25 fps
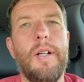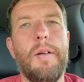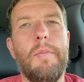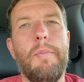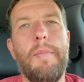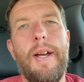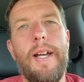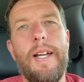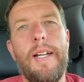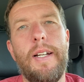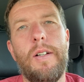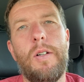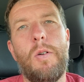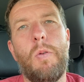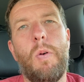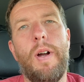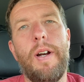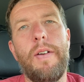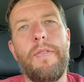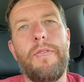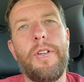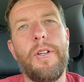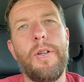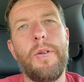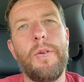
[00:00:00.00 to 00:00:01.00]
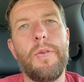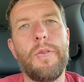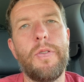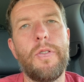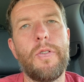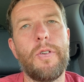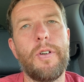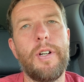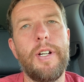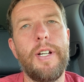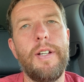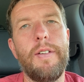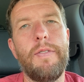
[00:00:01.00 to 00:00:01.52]
made quite a few
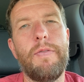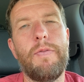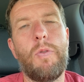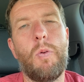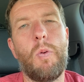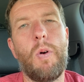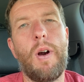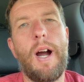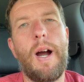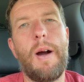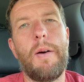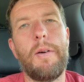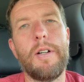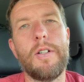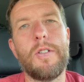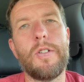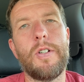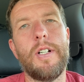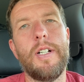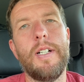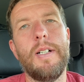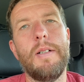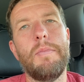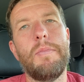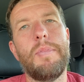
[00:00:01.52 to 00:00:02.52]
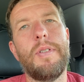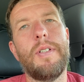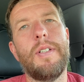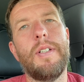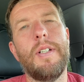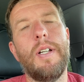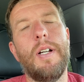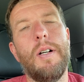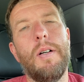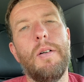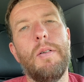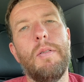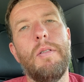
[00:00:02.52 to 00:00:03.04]
3-4 hour trips.
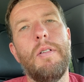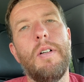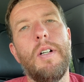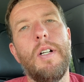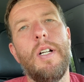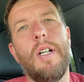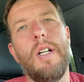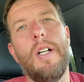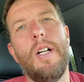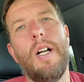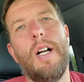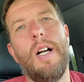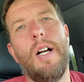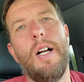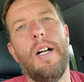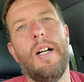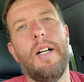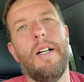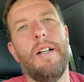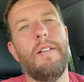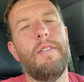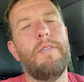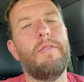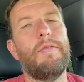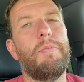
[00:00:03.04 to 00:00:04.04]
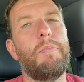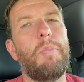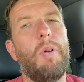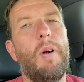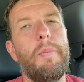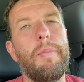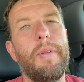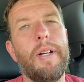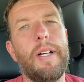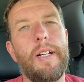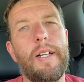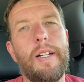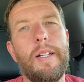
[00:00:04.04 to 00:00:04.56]
So
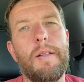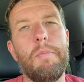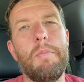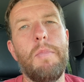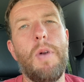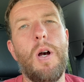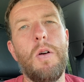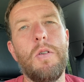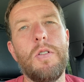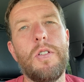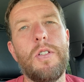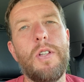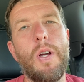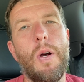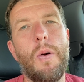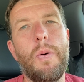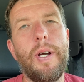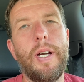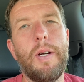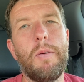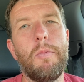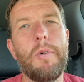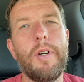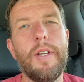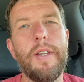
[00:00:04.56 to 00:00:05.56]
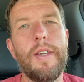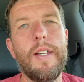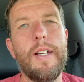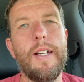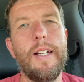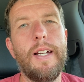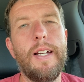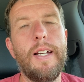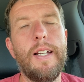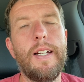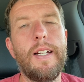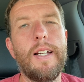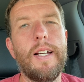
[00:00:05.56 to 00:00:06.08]
probably most towing with
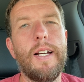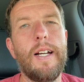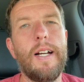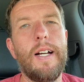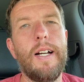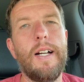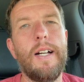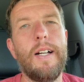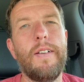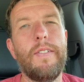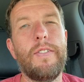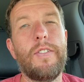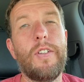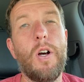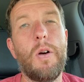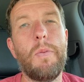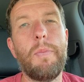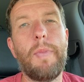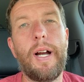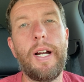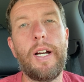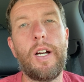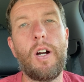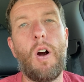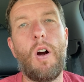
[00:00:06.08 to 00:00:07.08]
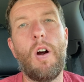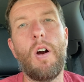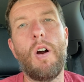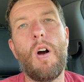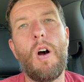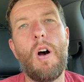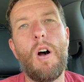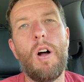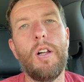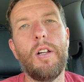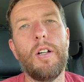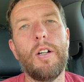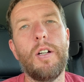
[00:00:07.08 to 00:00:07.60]
it. I've towed my car
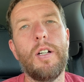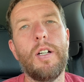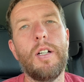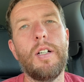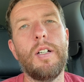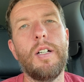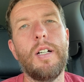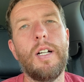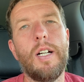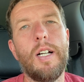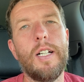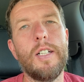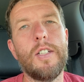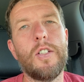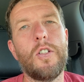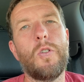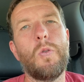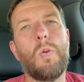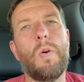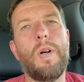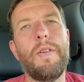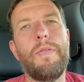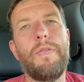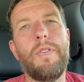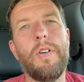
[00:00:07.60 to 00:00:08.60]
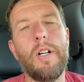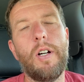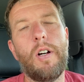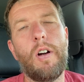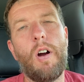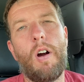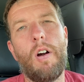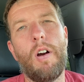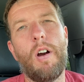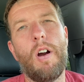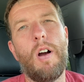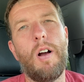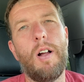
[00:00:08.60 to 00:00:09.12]
hauler. It's a 20-foot
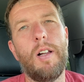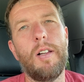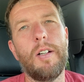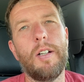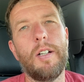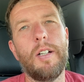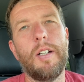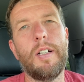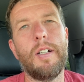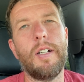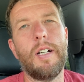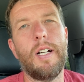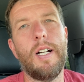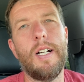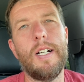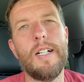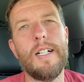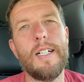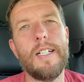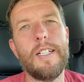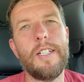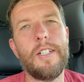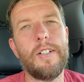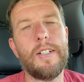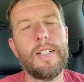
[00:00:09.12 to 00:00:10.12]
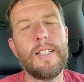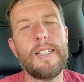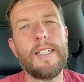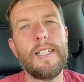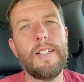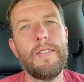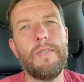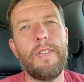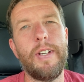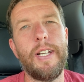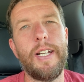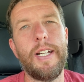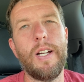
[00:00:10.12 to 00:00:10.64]
car hauler. You can see
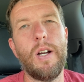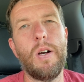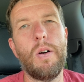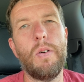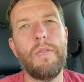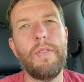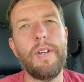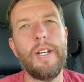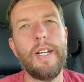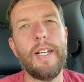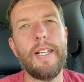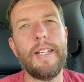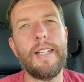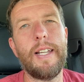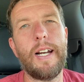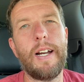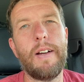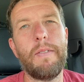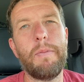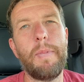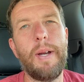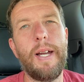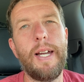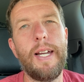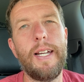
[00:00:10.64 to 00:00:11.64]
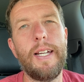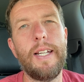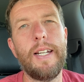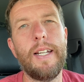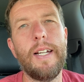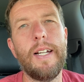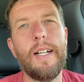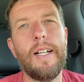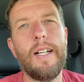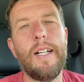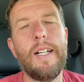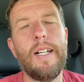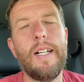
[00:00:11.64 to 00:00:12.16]
a video of it that I've made.
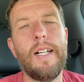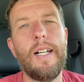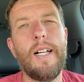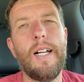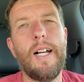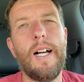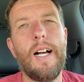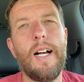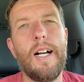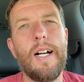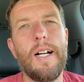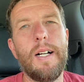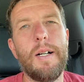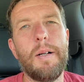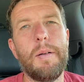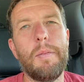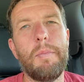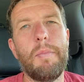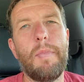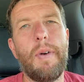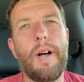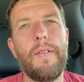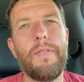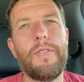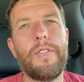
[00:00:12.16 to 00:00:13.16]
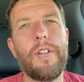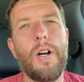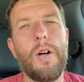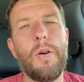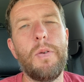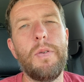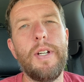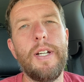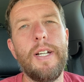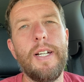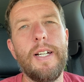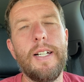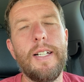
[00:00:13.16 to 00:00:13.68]
I've
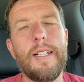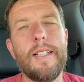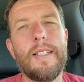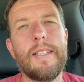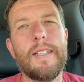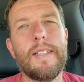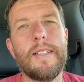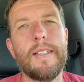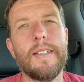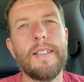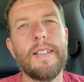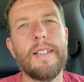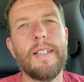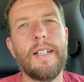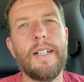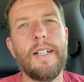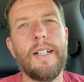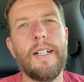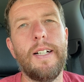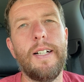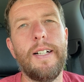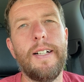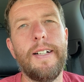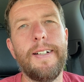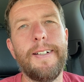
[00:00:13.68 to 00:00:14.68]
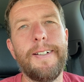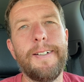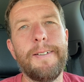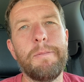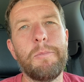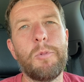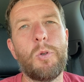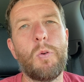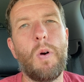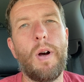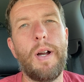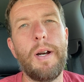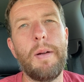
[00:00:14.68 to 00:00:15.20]
towed it
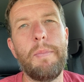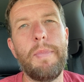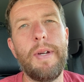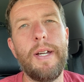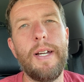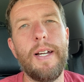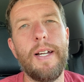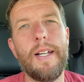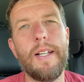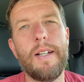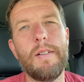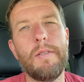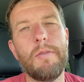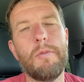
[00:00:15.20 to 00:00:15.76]
quite a bit